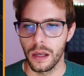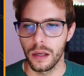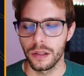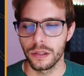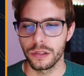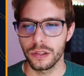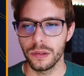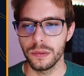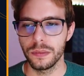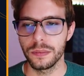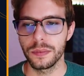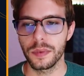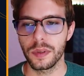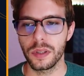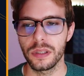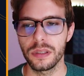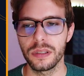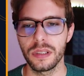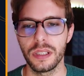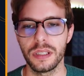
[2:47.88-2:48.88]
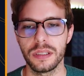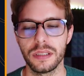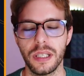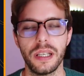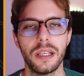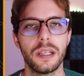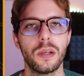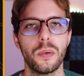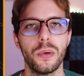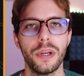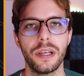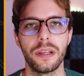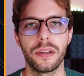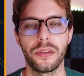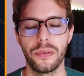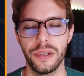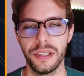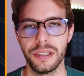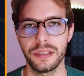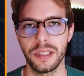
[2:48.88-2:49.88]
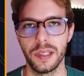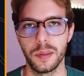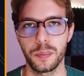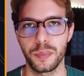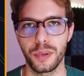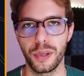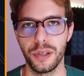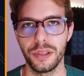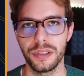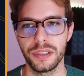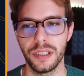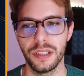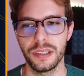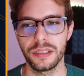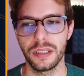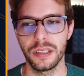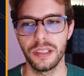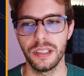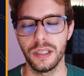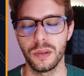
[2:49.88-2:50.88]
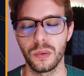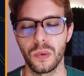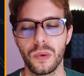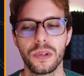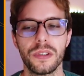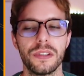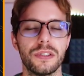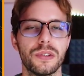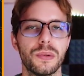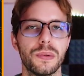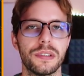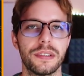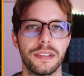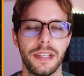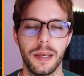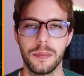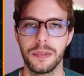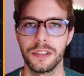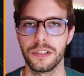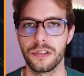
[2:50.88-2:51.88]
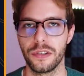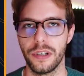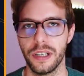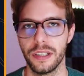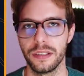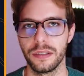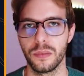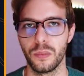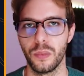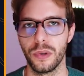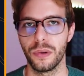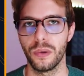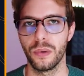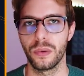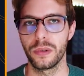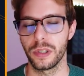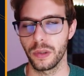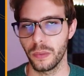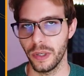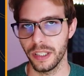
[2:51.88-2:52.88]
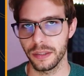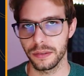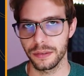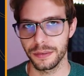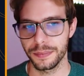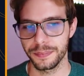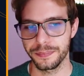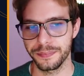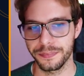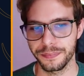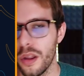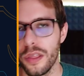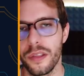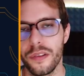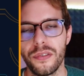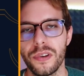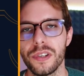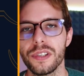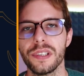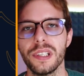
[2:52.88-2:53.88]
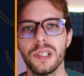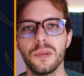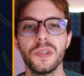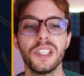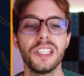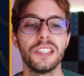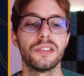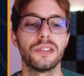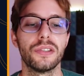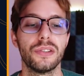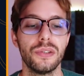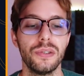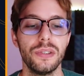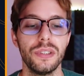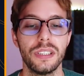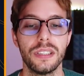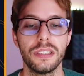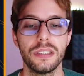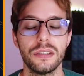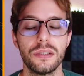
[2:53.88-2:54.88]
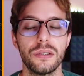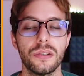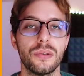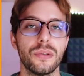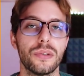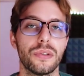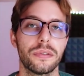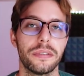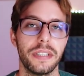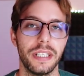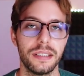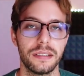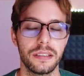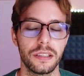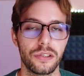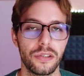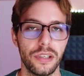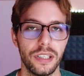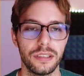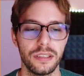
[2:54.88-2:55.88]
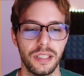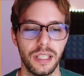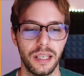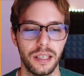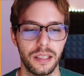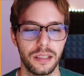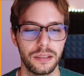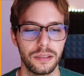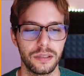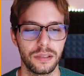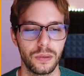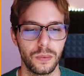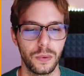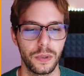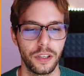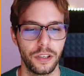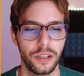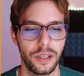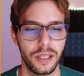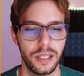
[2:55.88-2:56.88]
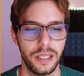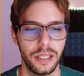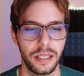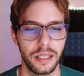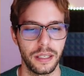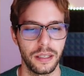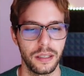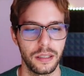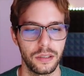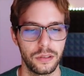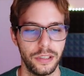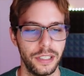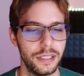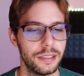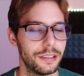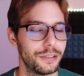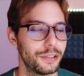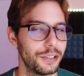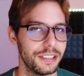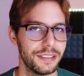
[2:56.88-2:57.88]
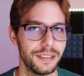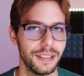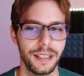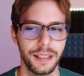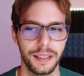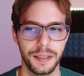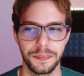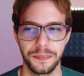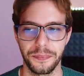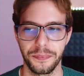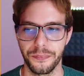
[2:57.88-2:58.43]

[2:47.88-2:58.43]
So this is a quick 3-step process in order to establish trust with your request. The first thing we need to do is to create a trust anchor. So we're going to click Create a Trust Anchor.